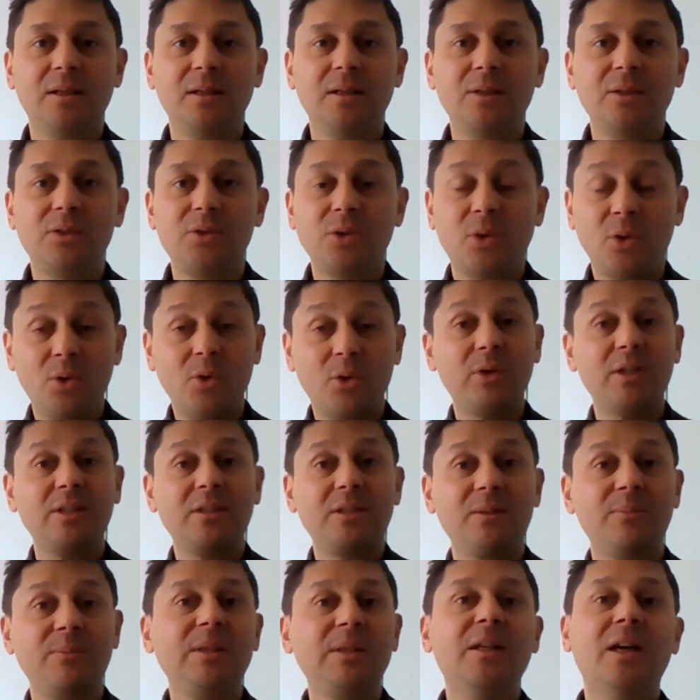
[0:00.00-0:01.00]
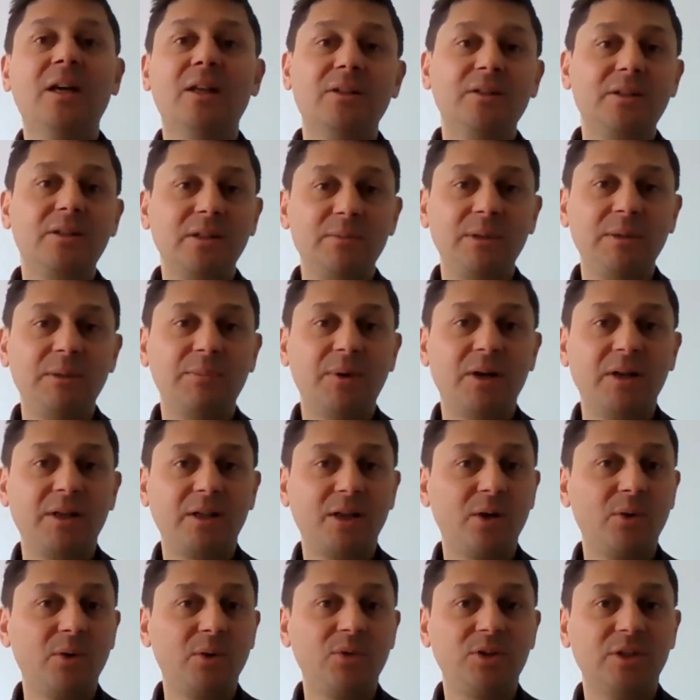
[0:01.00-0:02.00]
So all this can be done simply by
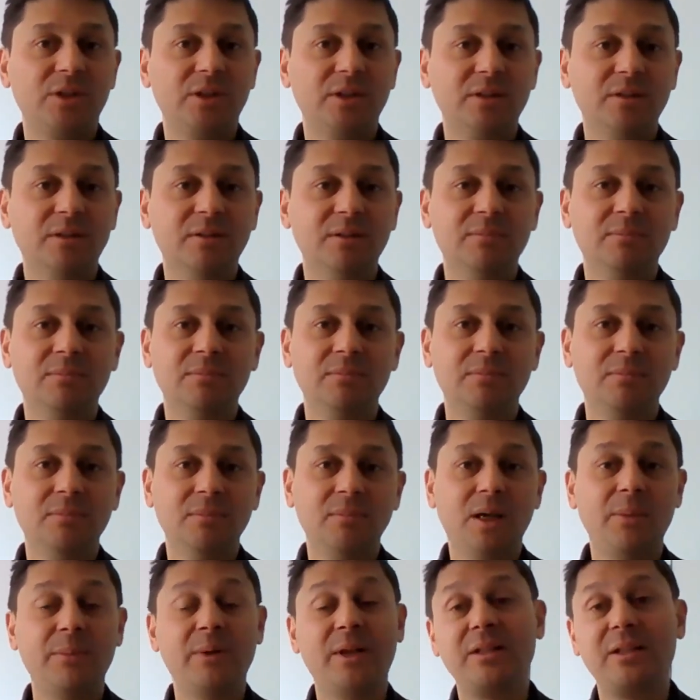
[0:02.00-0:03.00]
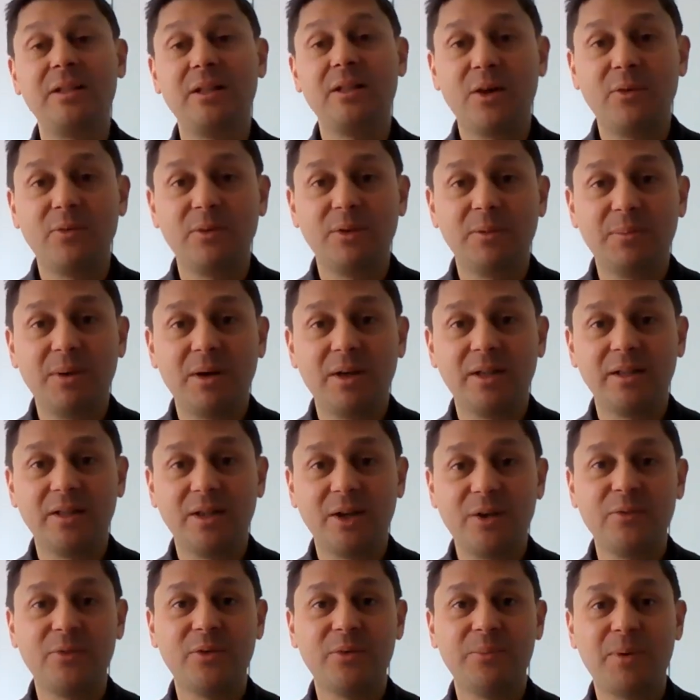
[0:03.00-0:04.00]
coaching. I mean, I did it over a
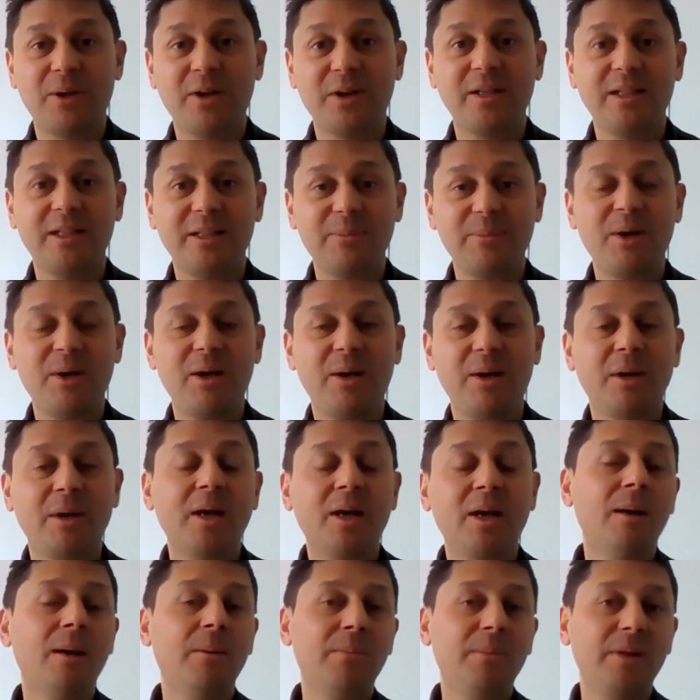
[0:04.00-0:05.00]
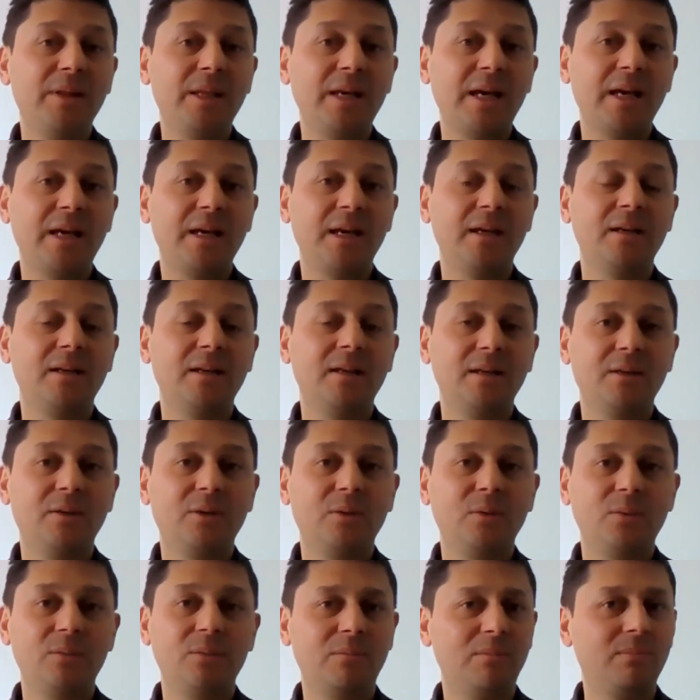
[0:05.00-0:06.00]
pint in the pub, but that
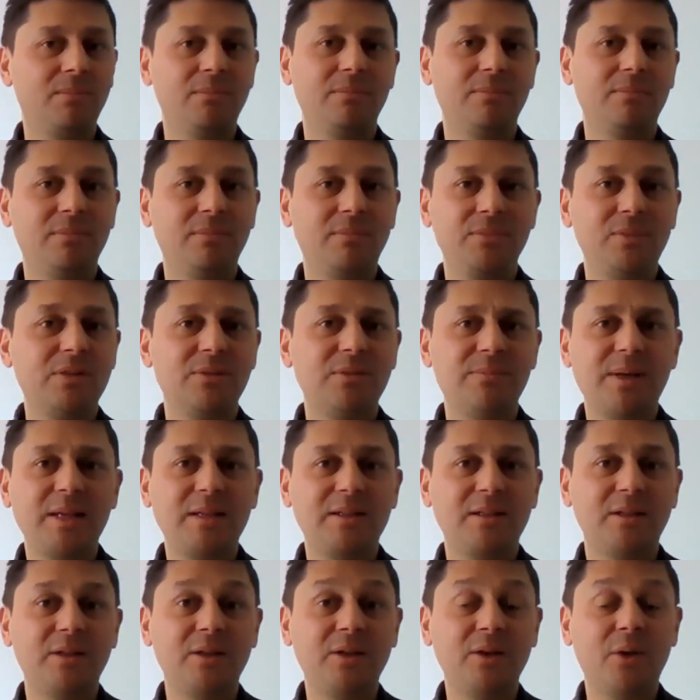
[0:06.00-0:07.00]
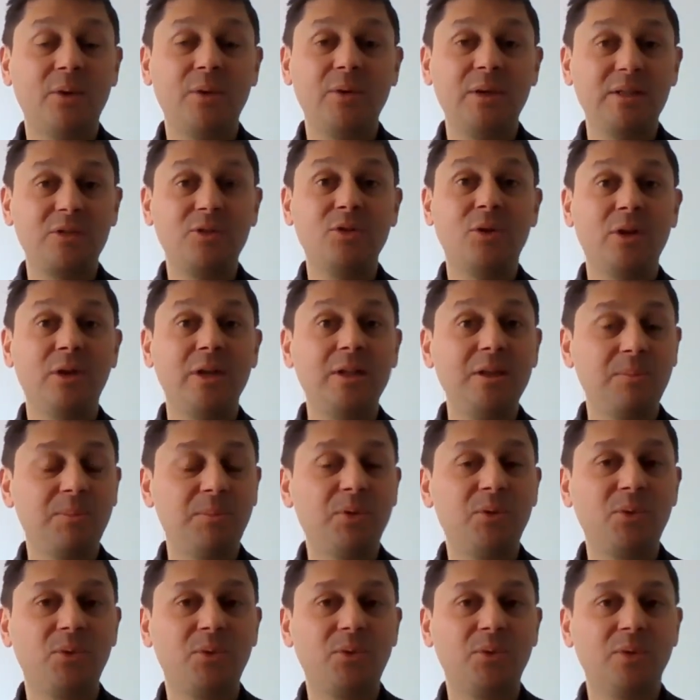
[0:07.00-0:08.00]
doesn't matter, it's not in the
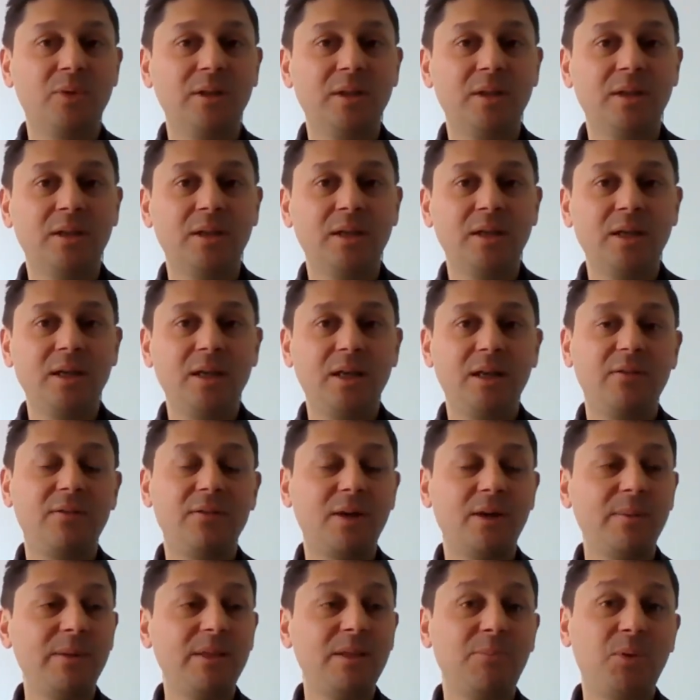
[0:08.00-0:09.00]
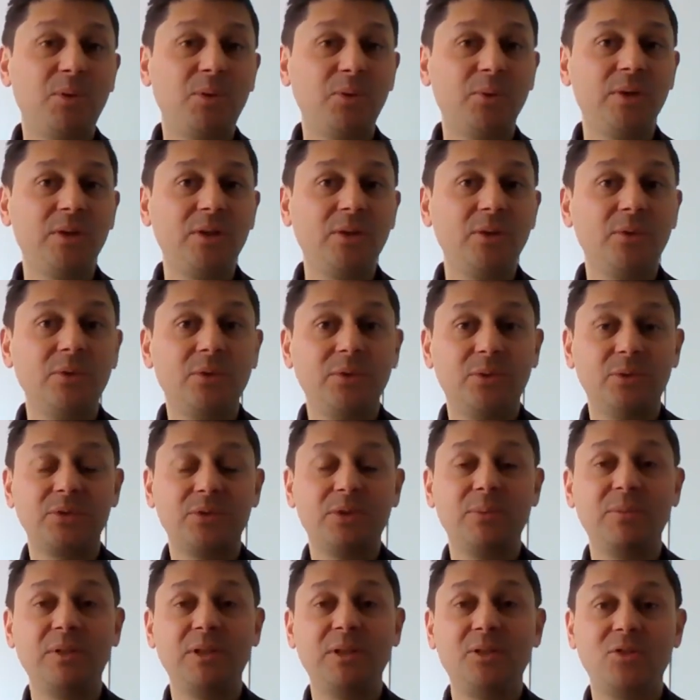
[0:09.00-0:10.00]
pool. If I'm in the pool with you, you'll
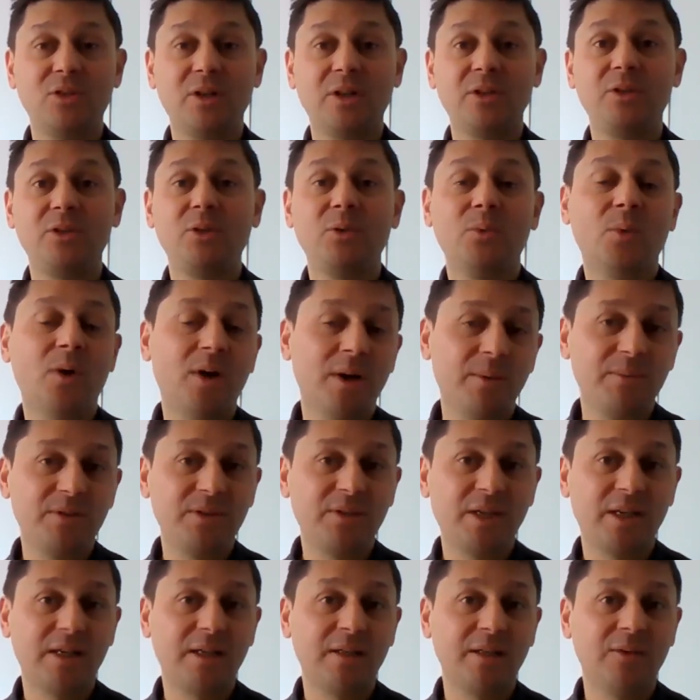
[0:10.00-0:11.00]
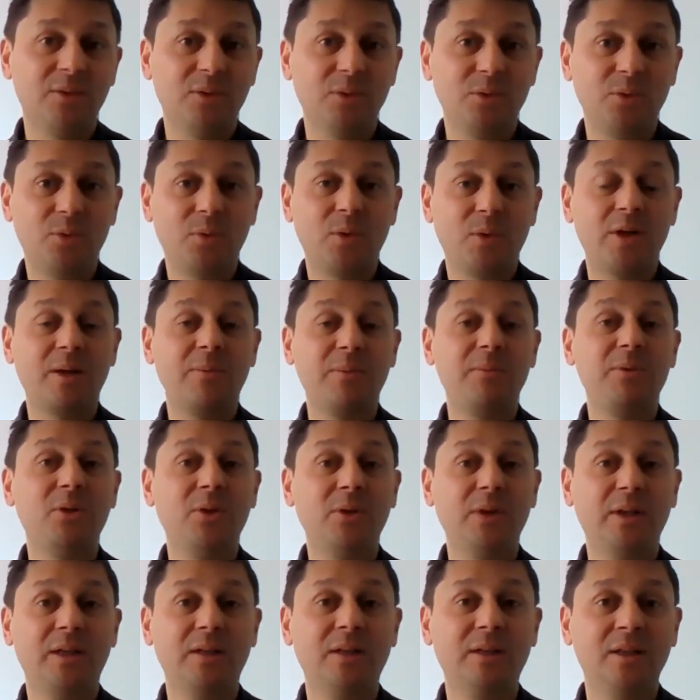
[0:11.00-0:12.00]
simply try and do what I'm saying or what I'm
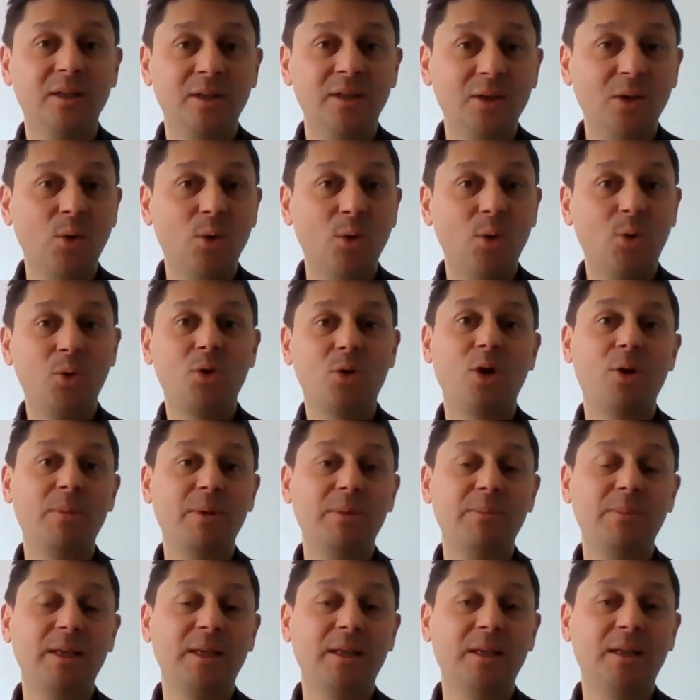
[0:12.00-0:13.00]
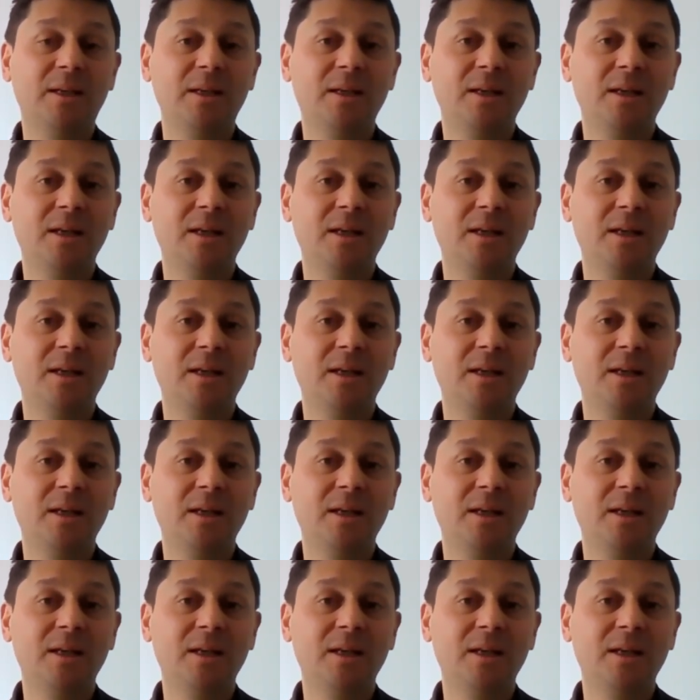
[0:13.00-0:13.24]
doing or copying.